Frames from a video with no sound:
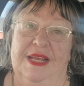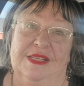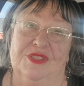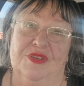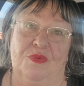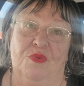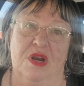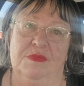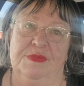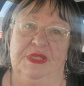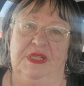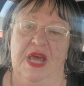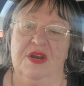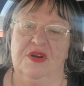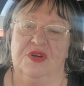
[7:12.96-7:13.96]
So I wrote him a
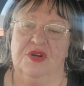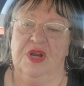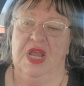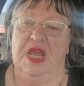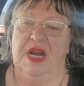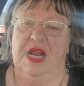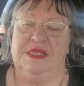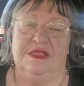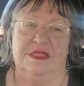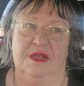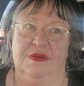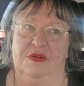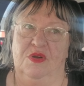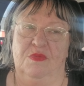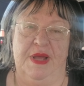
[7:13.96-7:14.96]
letter and I
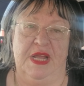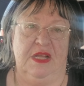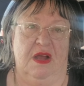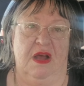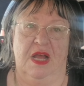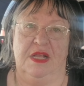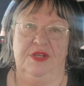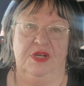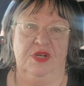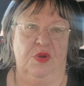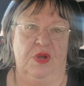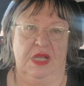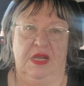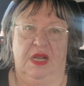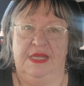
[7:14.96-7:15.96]
said, oh my God, you
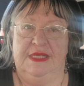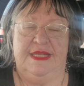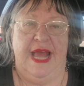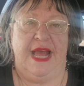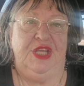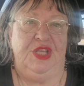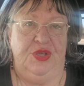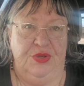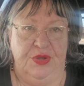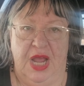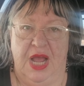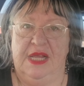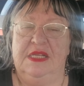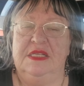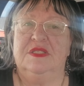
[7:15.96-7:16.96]
know, is that you
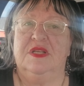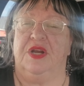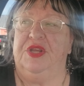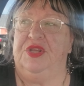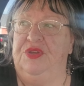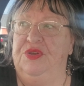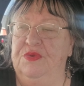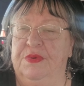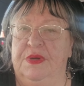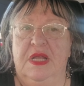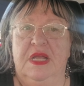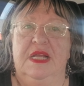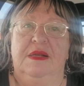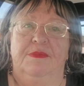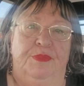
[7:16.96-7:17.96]
guys? Are you
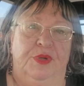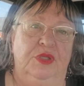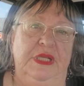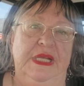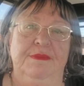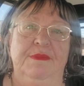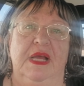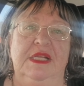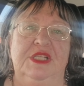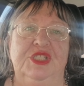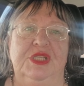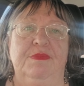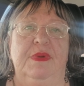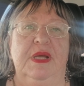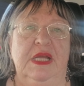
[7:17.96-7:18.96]
pulling my
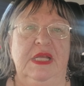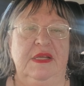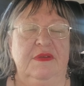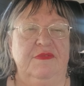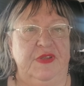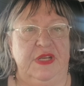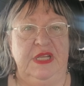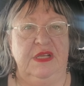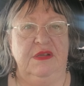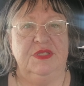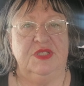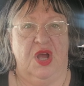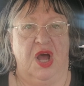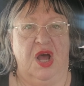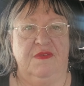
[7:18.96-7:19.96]
my uh,
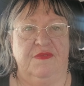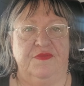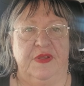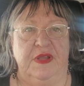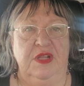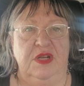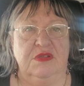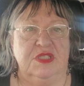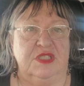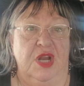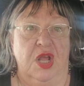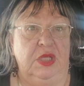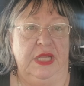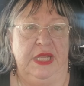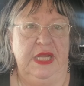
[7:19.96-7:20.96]
videos off, you know,
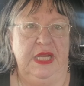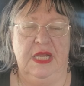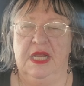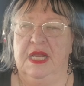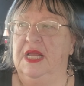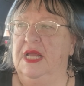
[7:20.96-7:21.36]
slowly?